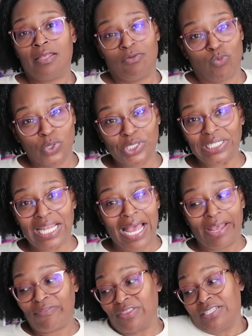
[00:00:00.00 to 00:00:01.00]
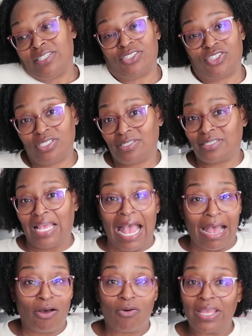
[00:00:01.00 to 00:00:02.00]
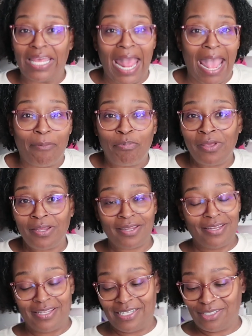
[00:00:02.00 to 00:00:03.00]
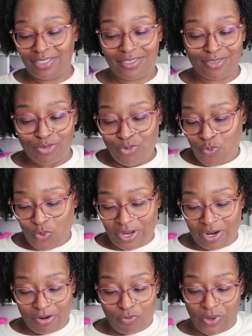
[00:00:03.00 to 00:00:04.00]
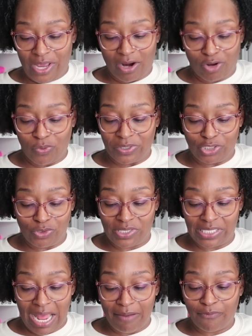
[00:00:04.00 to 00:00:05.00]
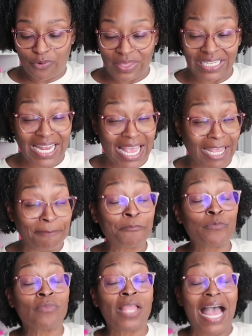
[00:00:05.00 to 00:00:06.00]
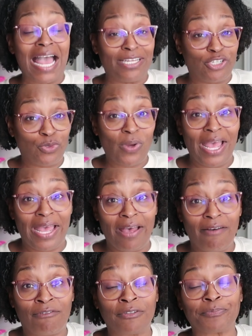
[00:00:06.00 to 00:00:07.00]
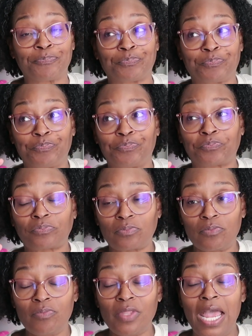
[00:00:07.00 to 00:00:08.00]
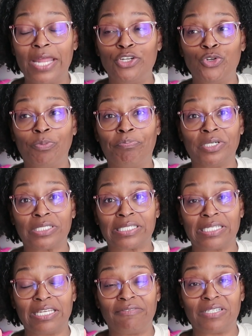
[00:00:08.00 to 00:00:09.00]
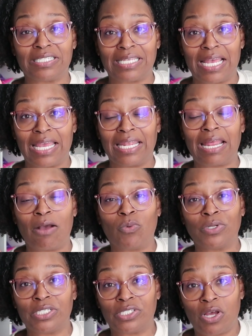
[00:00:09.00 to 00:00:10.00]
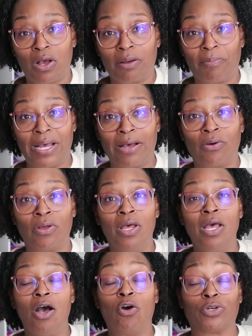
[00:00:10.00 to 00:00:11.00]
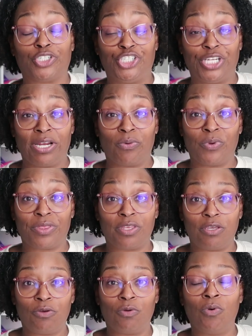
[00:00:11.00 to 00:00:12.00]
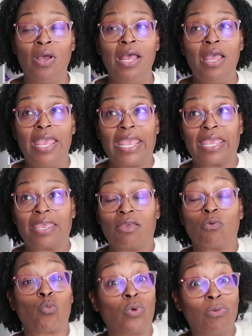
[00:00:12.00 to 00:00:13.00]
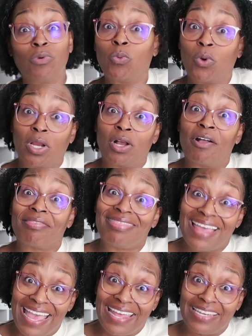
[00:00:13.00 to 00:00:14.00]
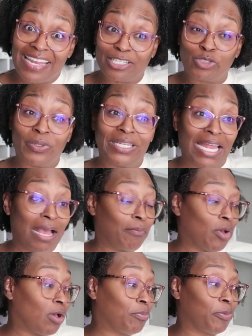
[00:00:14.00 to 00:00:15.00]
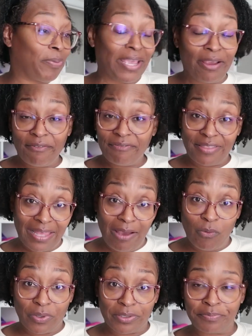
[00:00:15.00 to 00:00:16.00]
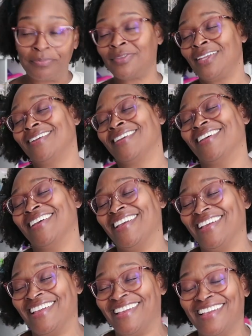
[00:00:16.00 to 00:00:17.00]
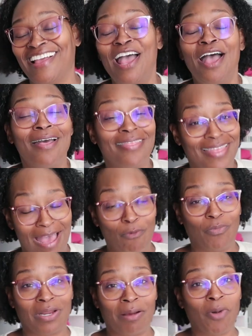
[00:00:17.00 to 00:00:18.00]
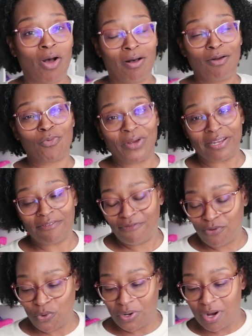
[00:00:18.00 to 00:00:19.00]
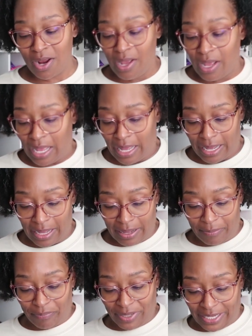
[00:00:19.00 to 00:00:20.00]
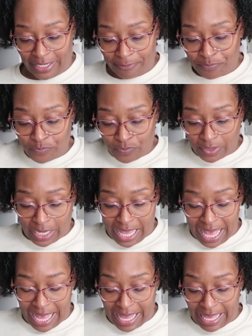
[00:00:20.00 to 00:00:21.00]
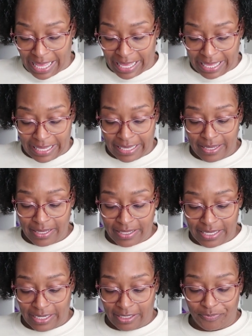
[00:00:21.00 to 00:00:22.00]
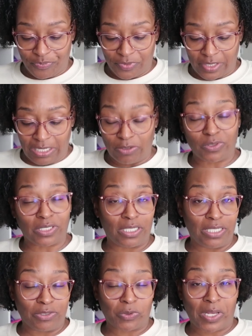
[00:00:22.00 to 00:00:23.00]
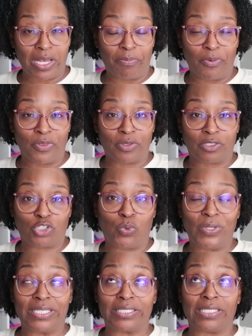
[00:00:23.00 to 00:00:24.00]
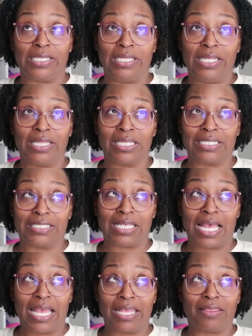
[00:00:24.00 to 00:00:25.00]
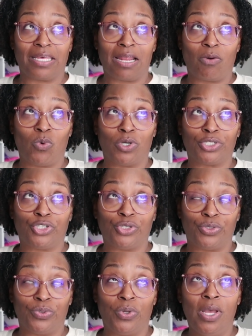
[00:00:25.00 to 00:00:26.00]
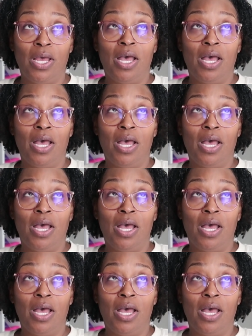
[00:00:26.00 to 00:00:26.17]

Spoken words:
Real life, this is just how it happened. This is where we are going to stop for the day. I do have a new book sleeve design I want to talk about or share with you, and we will work on that next week. Now I'm all prepared for that one. That one I'm all ready for, but it was a couple tweaks in the design that I want to